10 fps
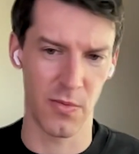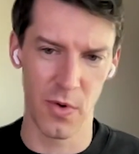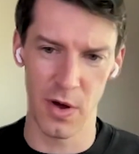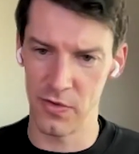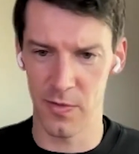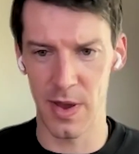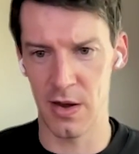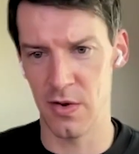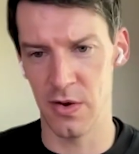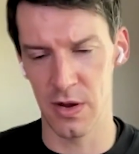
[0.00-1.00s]
What domain
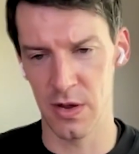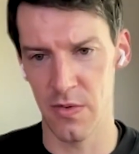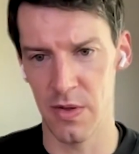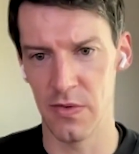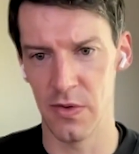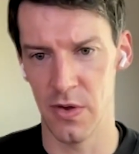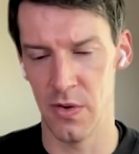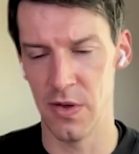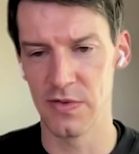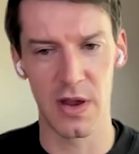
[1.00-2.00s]
are you going to go into?
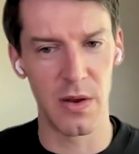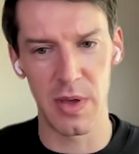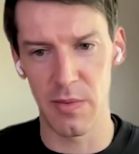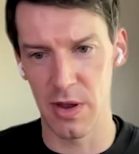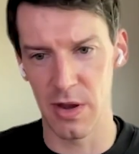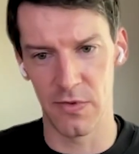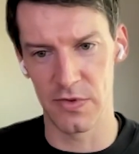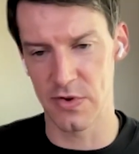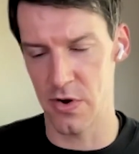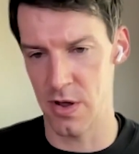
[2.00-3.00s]
Is it going to be a meaningful
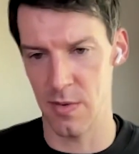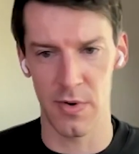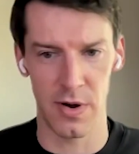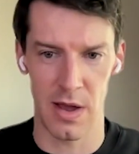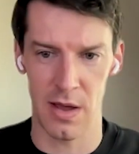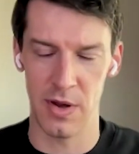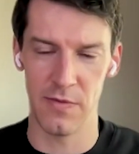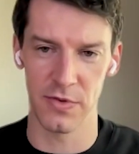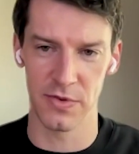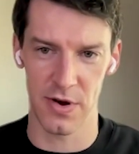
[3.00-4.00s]
startup or a
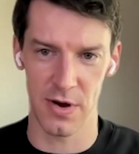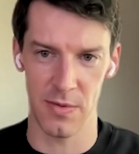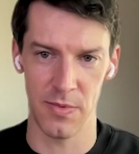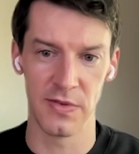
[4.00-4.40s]
non-meaningful startup?